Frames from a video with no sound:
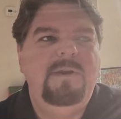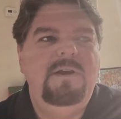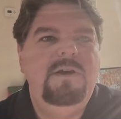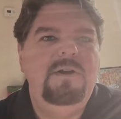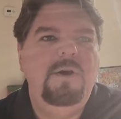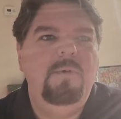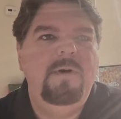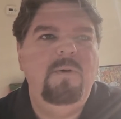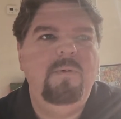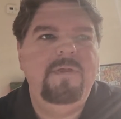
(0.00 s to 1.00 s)
you know,
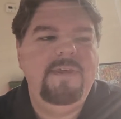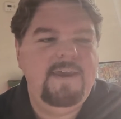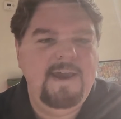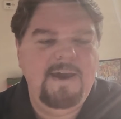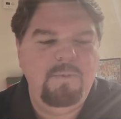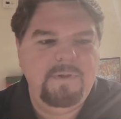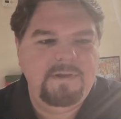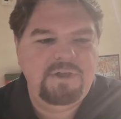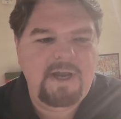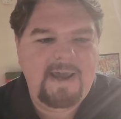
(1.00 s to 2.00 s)
with
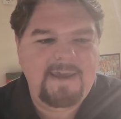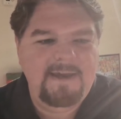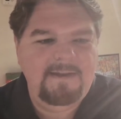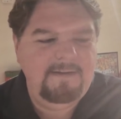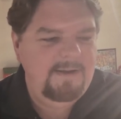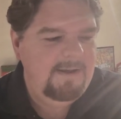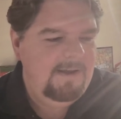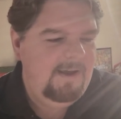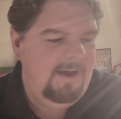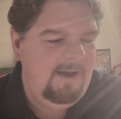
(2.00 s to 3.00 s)
the jacket,
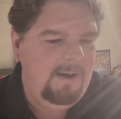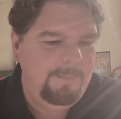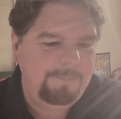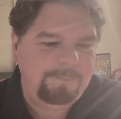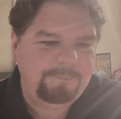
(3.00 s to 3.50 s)
you